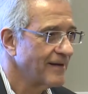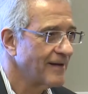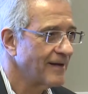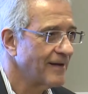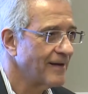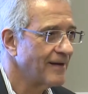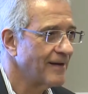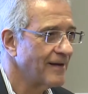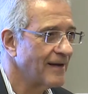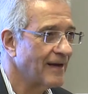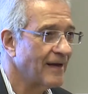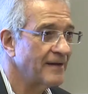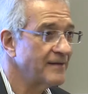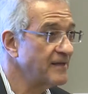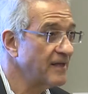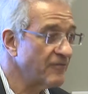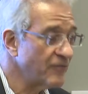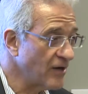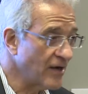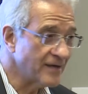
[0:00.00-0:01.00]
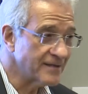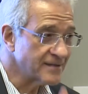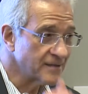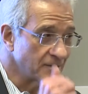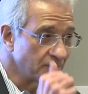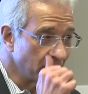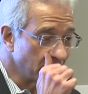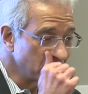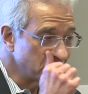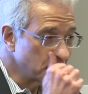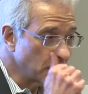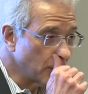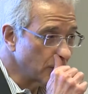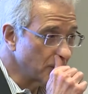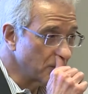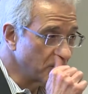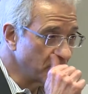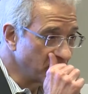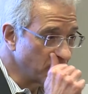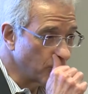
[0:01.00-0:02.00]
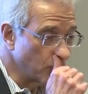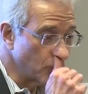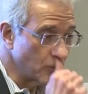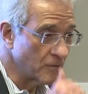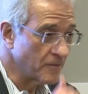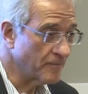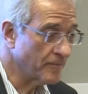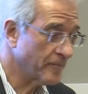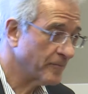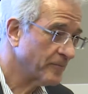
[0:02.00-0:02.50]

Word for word: Uh, I'd never asked her about her childhood before.